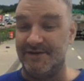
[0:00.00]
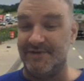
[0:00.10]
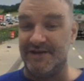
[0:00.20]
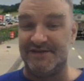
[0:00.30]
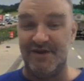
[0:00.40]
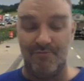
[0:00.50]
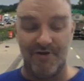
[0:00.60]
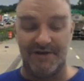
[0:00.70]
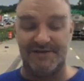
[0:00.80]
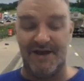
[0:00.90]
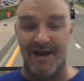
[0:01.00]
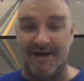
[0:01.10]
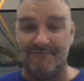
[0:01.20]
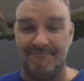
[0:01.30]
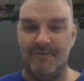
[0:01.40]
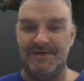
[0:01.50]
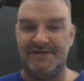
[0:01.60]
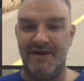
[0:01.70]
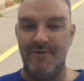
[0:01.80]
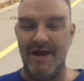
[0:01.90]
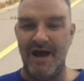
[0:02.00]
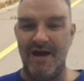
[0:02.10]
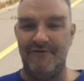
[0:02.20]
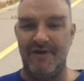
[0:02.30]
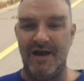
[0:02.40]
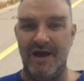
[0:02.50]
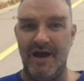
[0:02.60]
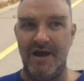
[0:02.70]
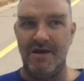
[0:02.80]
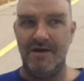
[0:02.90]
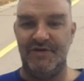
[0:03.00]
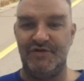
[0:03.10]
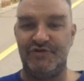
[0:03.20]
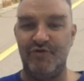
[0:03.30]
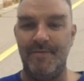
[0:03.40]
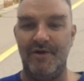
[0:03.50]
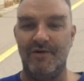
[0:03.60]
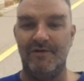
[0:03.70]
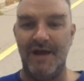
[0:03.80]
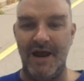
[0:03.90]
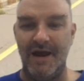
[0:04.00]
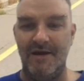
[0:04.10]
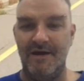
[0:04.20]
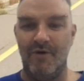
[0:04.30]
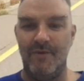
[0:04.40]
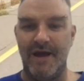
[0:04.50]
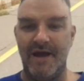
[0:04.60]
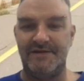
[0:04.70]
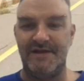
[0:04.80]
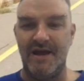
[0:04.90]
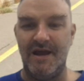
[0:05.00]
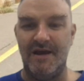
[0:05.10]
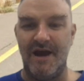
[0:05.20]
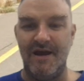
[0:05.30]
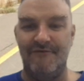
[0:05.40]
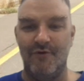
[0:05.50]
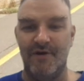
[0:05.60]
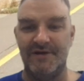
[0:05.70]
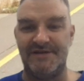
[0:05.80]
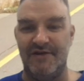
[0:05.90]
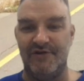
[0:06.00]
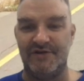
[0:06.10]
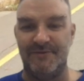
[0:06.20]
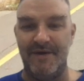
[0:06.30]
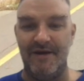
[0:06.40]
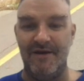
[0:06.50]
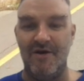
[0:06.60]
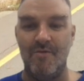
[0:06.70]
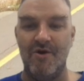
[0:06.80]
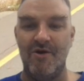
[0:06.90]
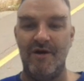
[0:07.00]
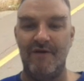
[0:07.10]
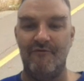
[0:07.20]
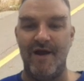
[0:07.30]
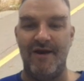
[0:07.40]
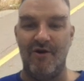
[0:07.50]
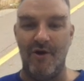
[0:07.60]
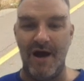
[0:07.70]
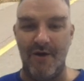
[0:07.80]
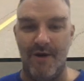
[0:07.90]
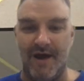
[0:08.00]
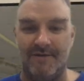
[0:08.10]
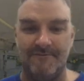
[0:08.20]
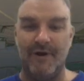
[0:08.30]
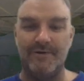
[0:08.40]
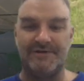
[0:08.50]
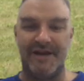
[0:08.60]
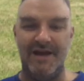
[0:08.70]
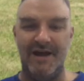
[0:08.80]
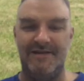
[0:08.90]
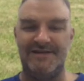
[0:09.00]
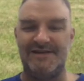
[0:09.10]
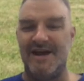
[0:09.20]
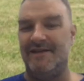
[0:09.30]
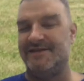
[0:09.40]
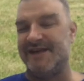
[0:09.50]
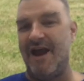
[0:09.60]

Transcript: something super exciting. And we see we have a distributor lane where we get the 94 St. Joseph Benton Harbor Red Arrow Highway. And when I was a kid, this sign, this